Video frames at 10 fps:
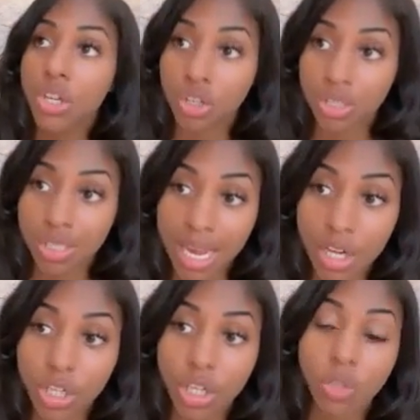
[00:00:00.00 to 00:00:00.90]
your
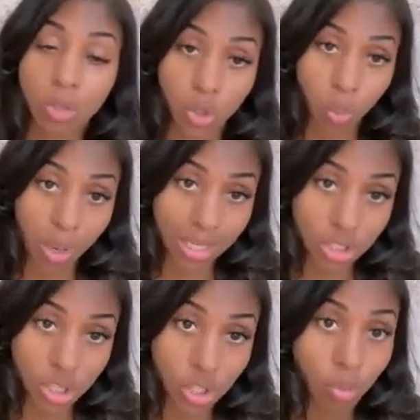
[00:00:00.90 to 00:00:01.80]
standards, what you're
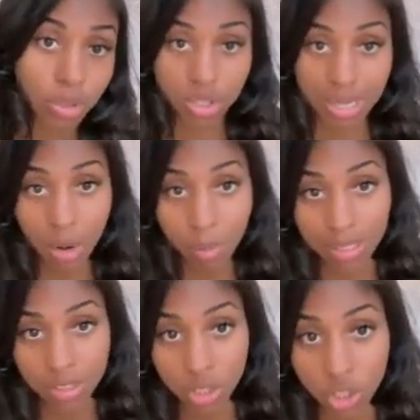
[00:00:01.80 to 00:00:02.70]
willing to do, what you're not
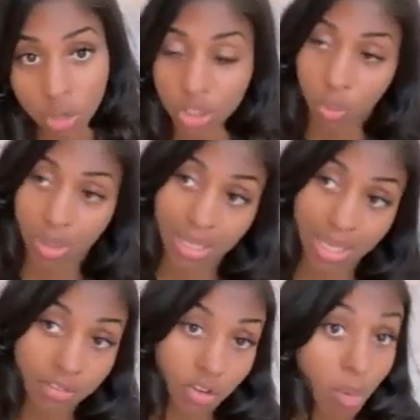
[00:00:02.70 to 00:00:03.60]
willing to do, what you're willing
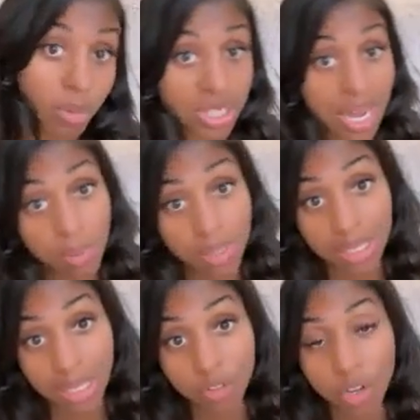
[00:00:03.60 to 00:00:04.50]
to give on, what you're not
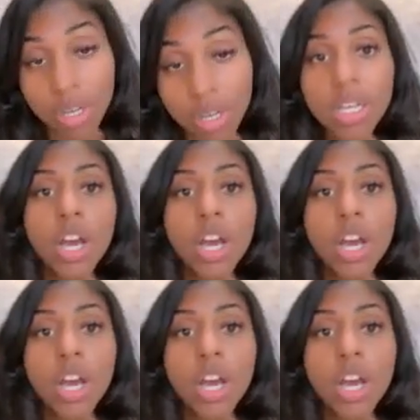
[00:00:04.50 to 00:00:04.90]
willing to give on,